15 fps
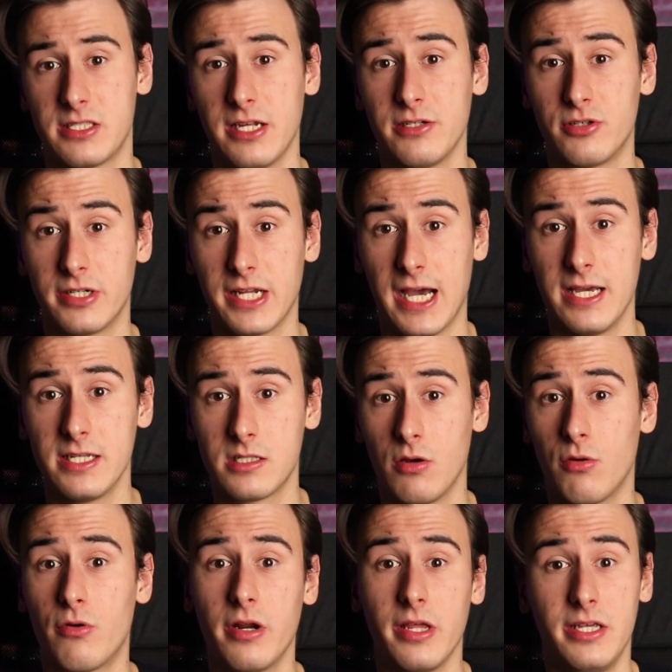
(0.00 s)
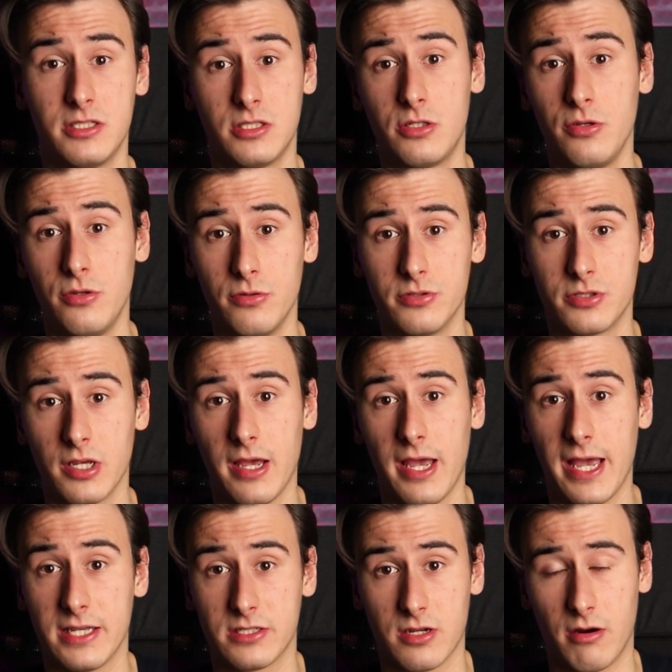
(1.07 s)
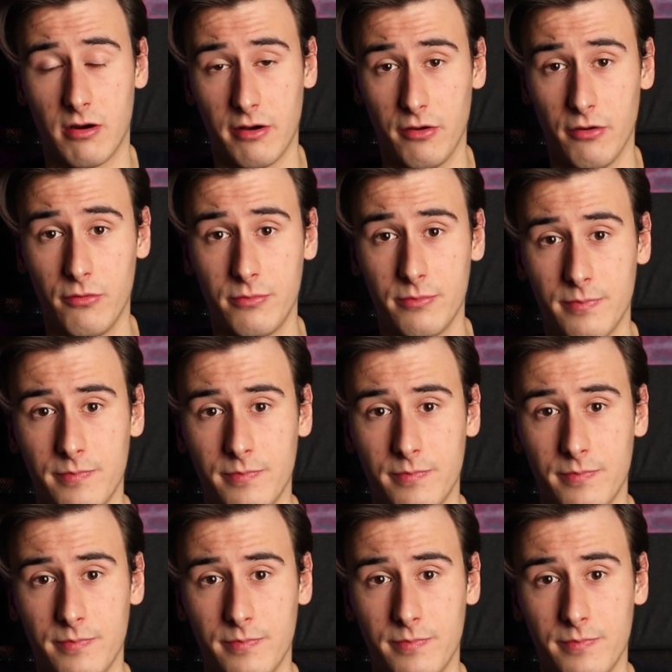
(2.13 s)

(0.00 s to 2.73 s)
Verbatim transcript: standardized or easy to use as Cargo.